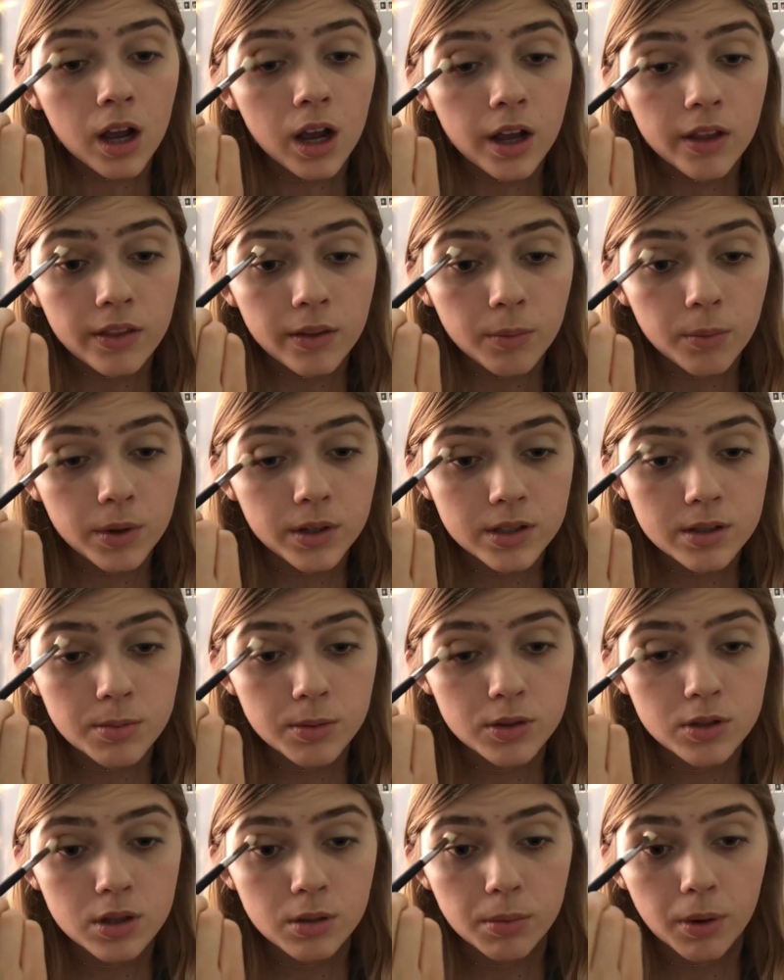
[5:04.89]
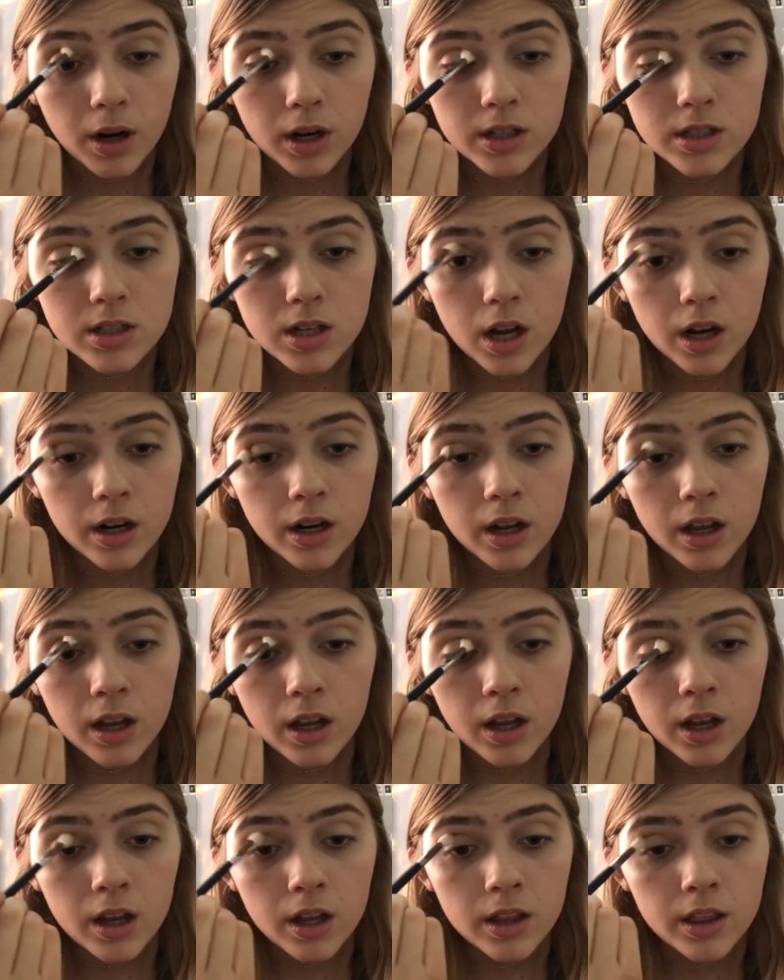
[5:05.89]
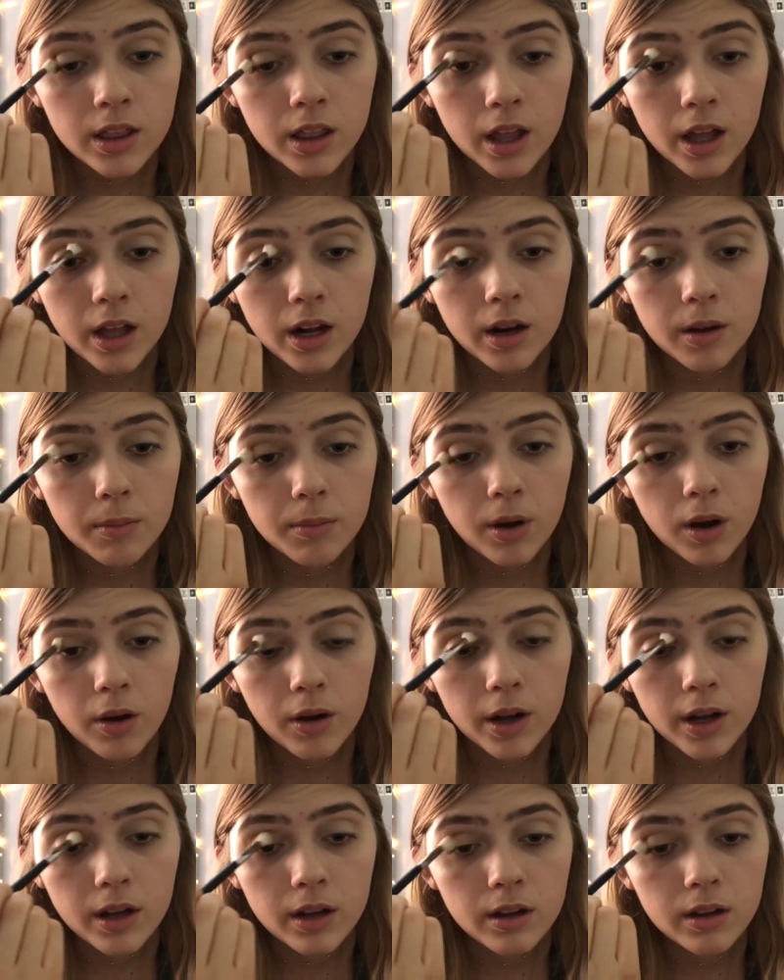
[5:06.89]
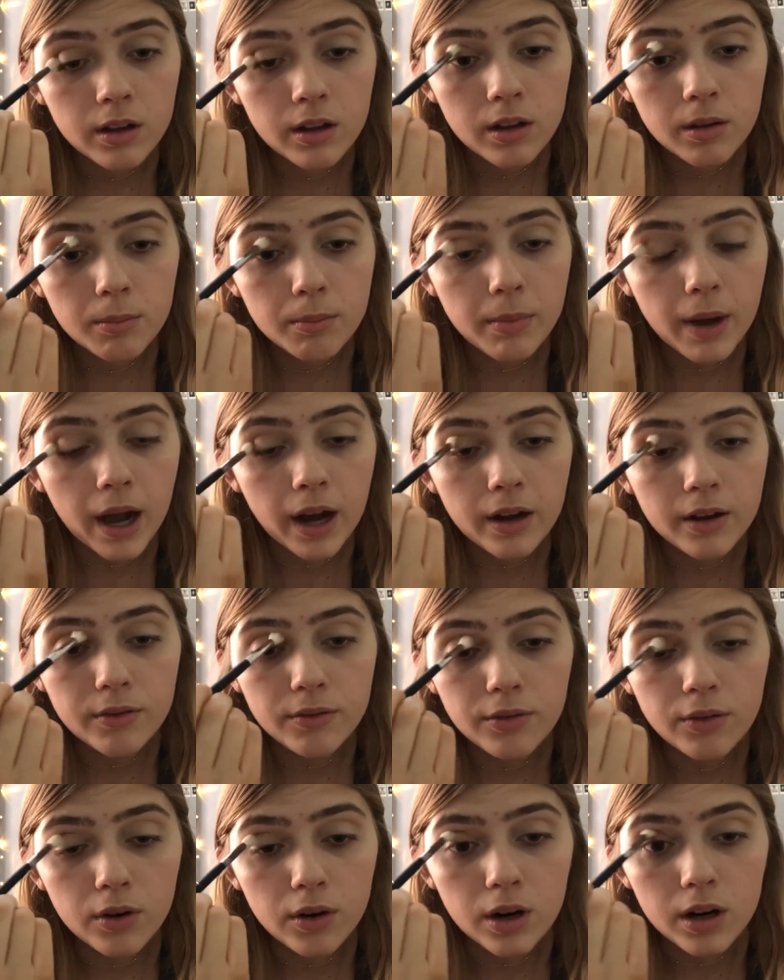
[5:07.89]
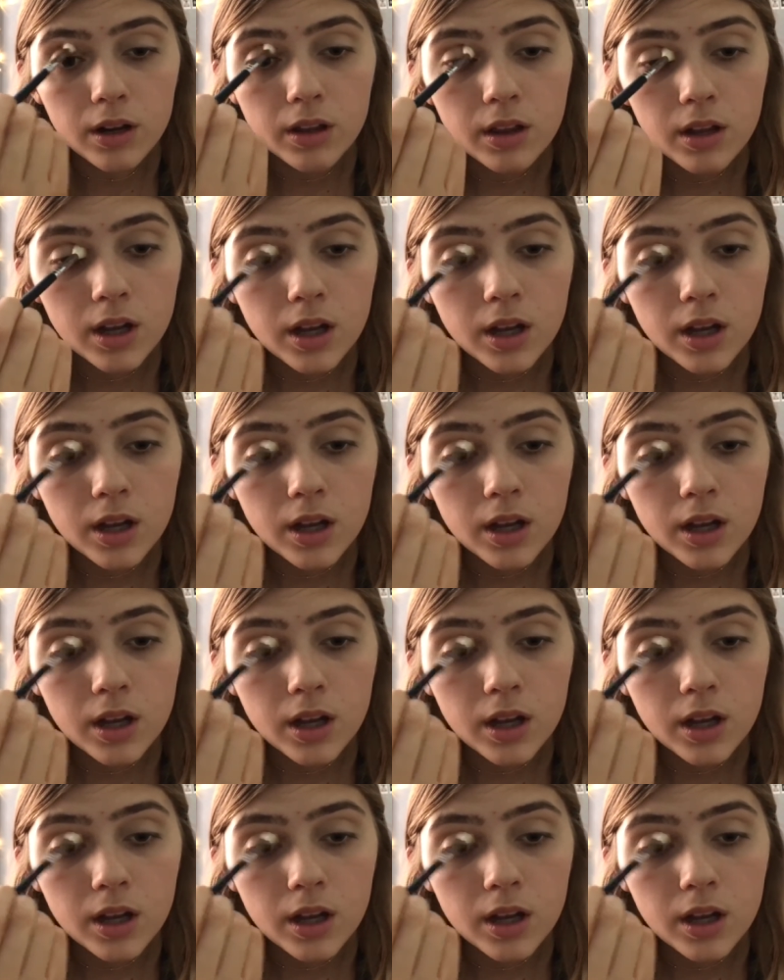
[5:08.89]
And then once most of the product's done, then I'm going back and forth.